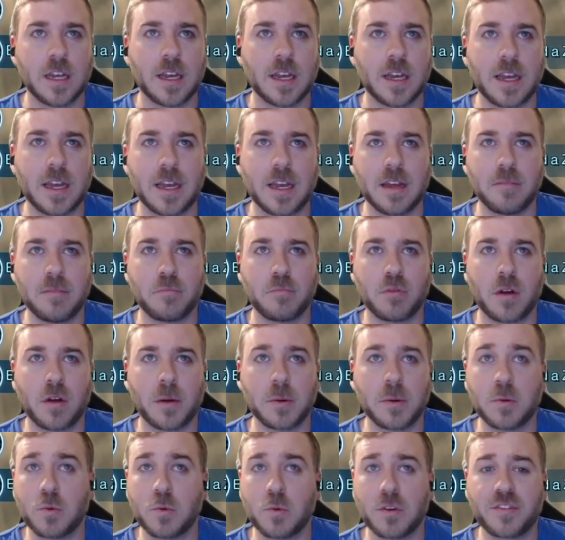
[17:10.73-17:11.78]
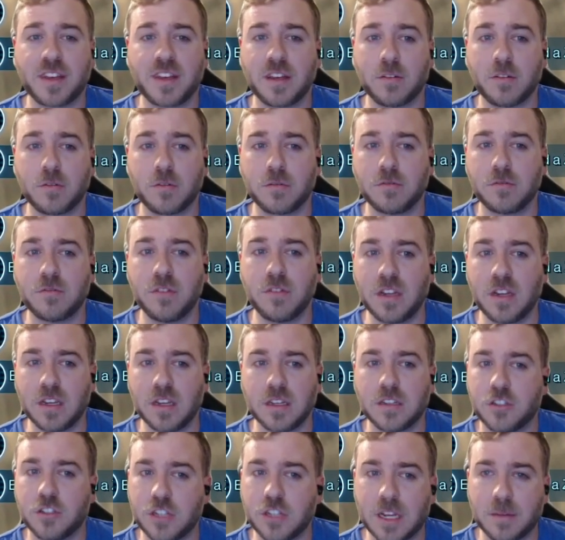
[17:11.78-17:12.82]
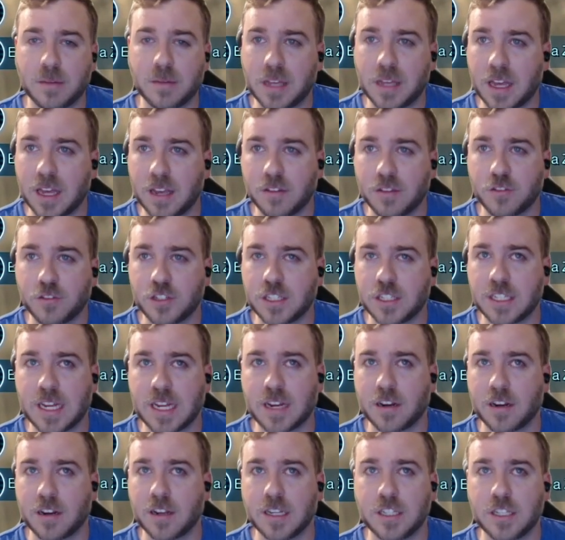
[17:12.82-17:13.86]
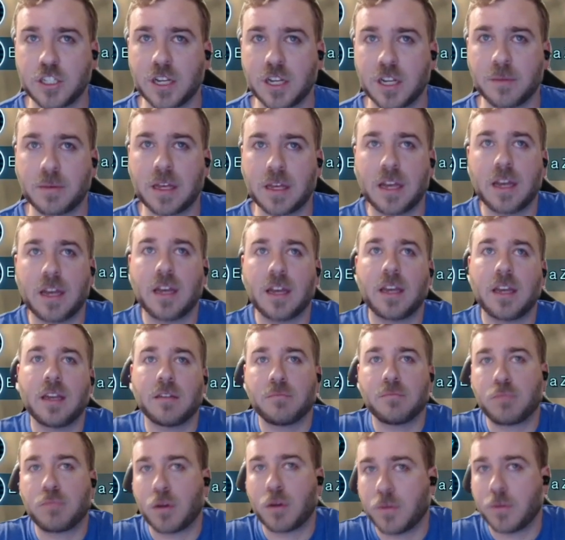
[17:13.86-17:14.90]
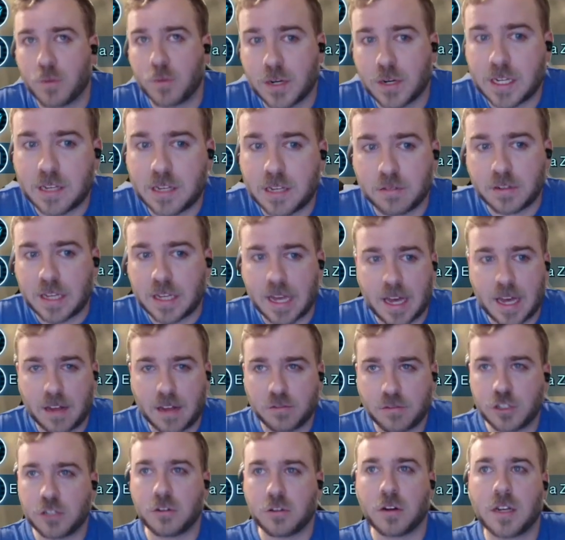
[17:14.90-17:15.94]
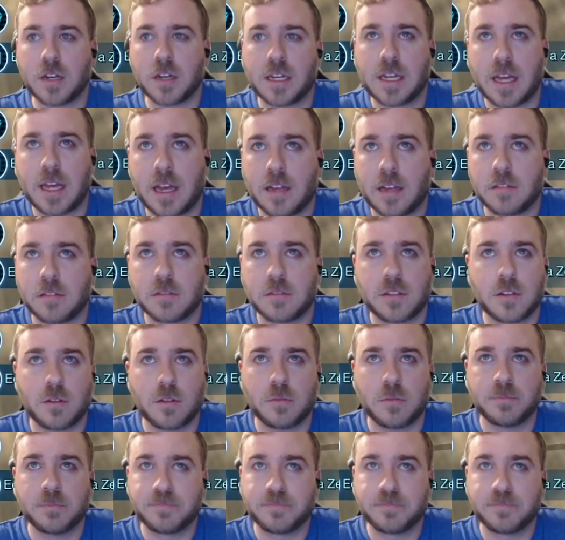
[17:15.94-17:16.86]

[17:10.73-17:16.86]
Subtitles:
and probably would have killed JMK if she targeted JMK, and probably would have killed Cat if she targeted Cat. So